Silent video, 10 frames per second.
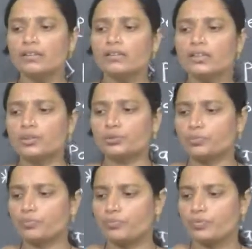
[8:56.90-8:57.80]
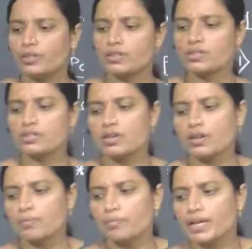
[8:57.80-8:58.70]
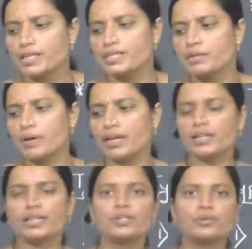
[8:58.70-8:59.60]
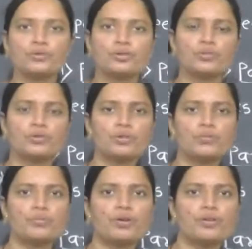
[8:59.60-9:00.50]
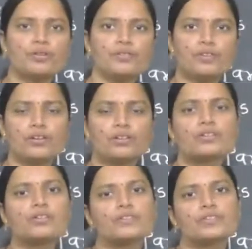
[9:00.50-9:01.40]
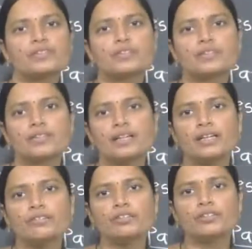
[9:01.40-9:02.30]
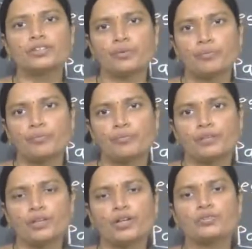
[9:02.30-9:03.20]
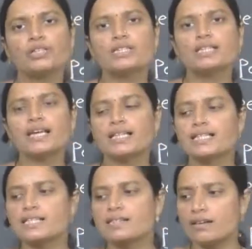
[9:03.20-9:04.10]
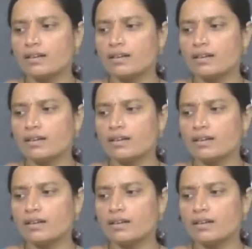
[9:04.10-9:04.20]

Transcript: tissue. This meristematic tissue is most important for after the cell division. Now these cells